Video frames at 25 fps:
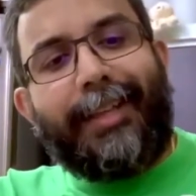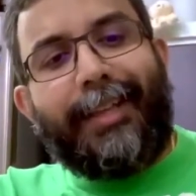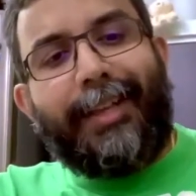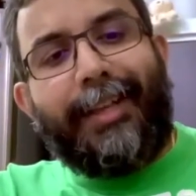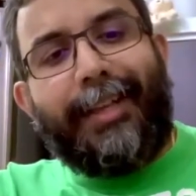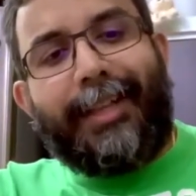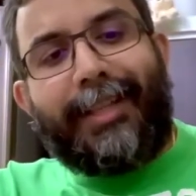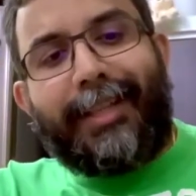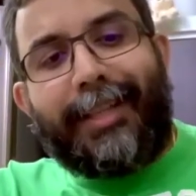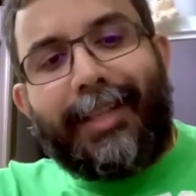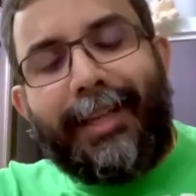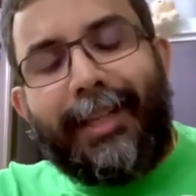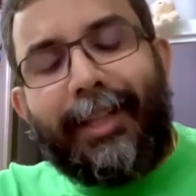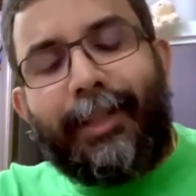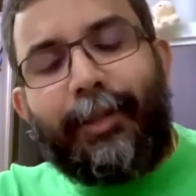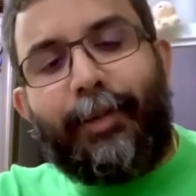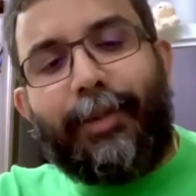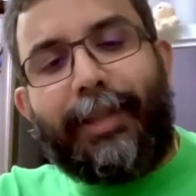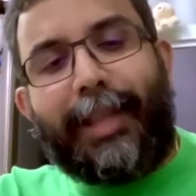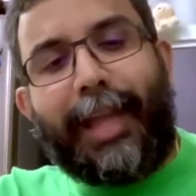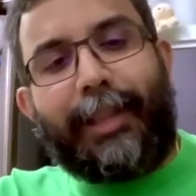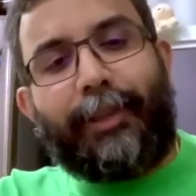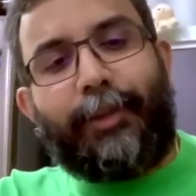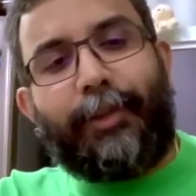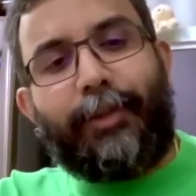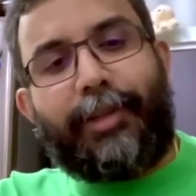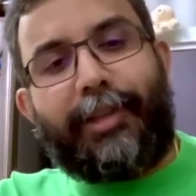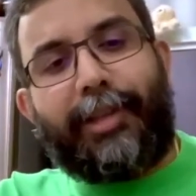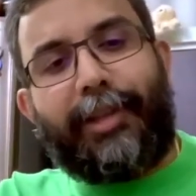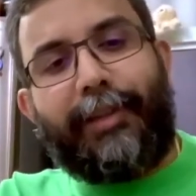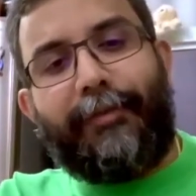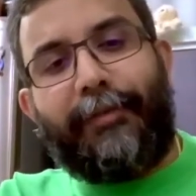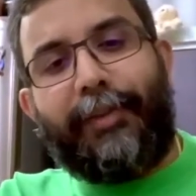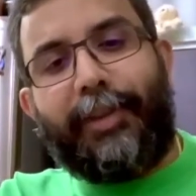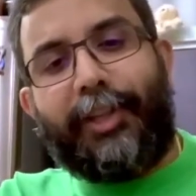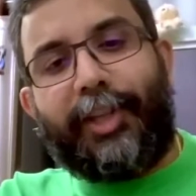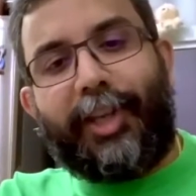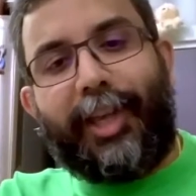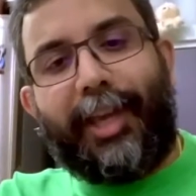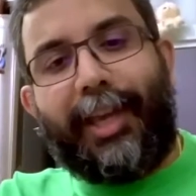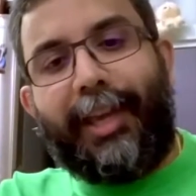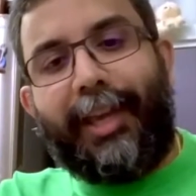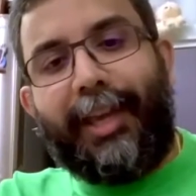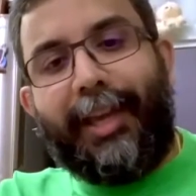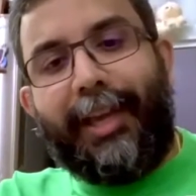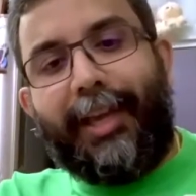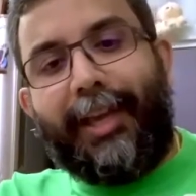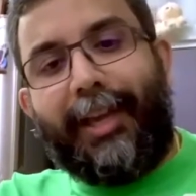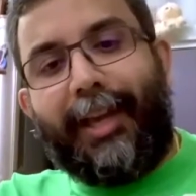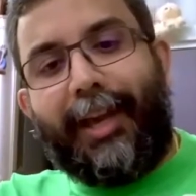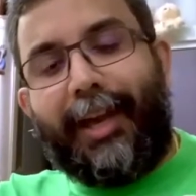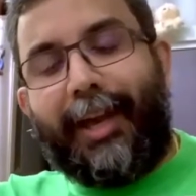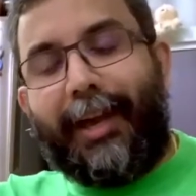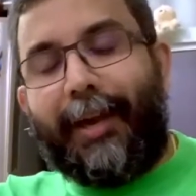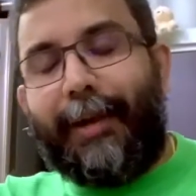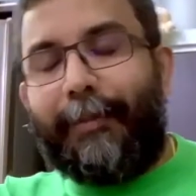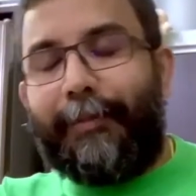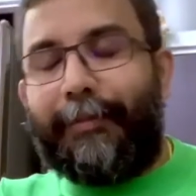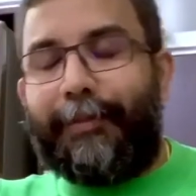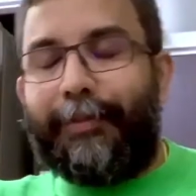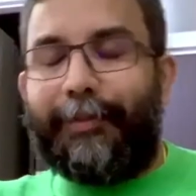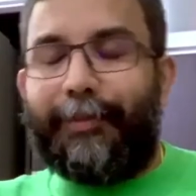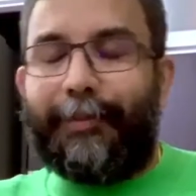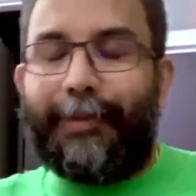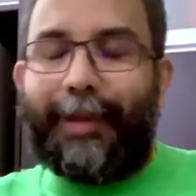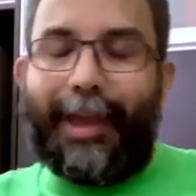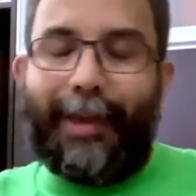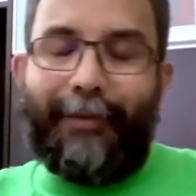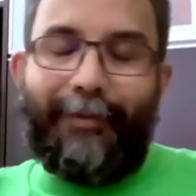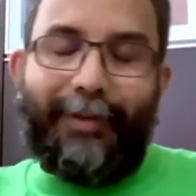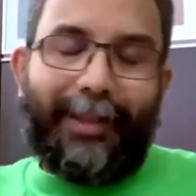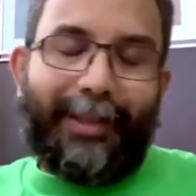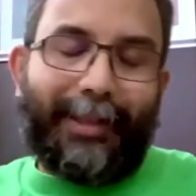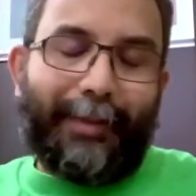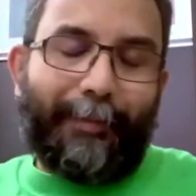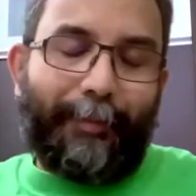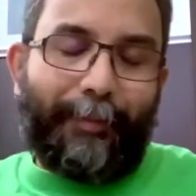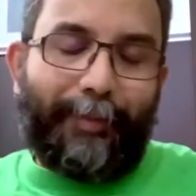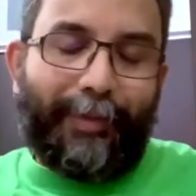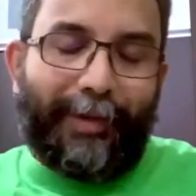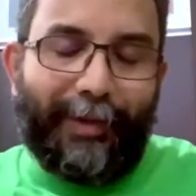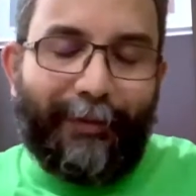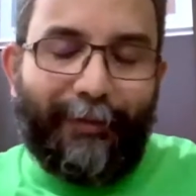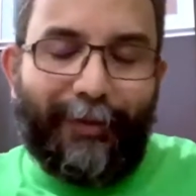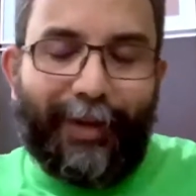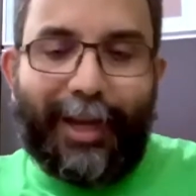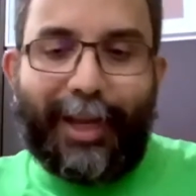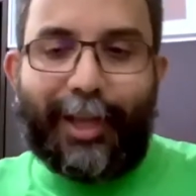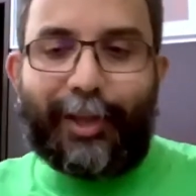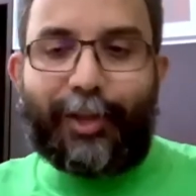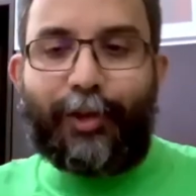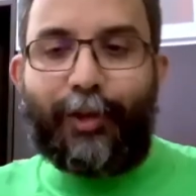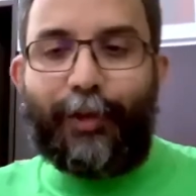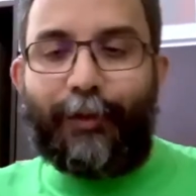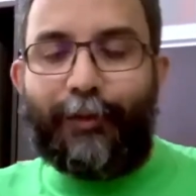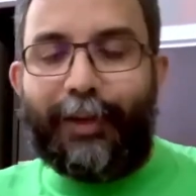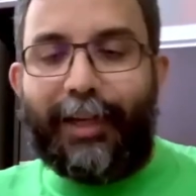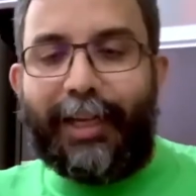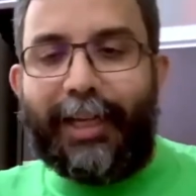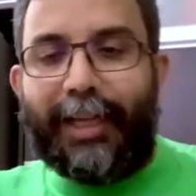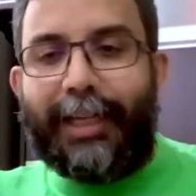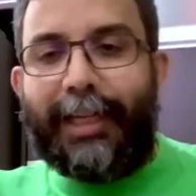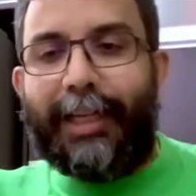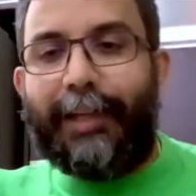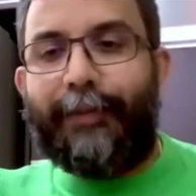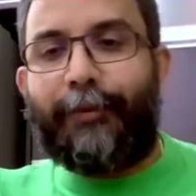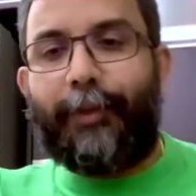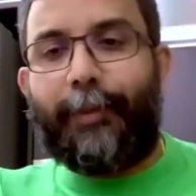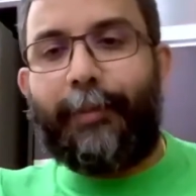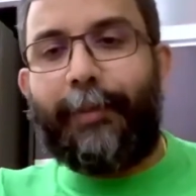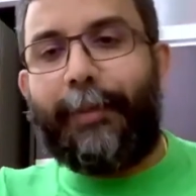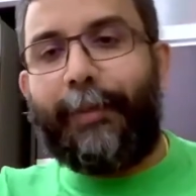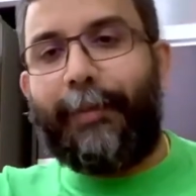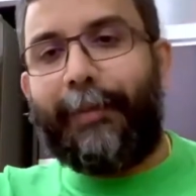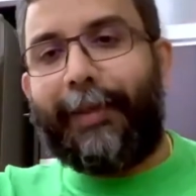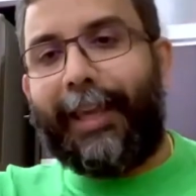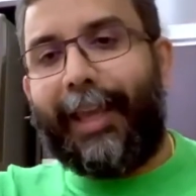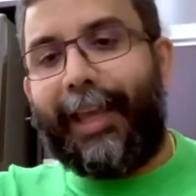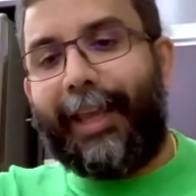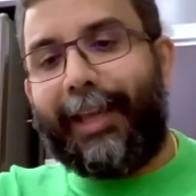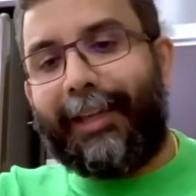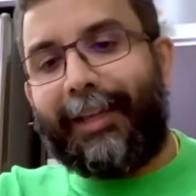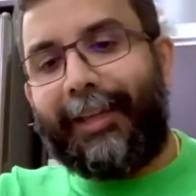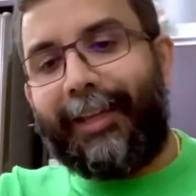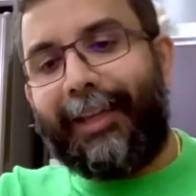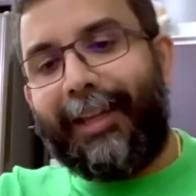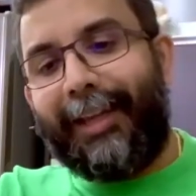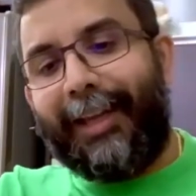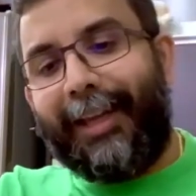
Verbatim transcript: listening to Dato' Sri Vijay, uh, having the privilege of learning from him again,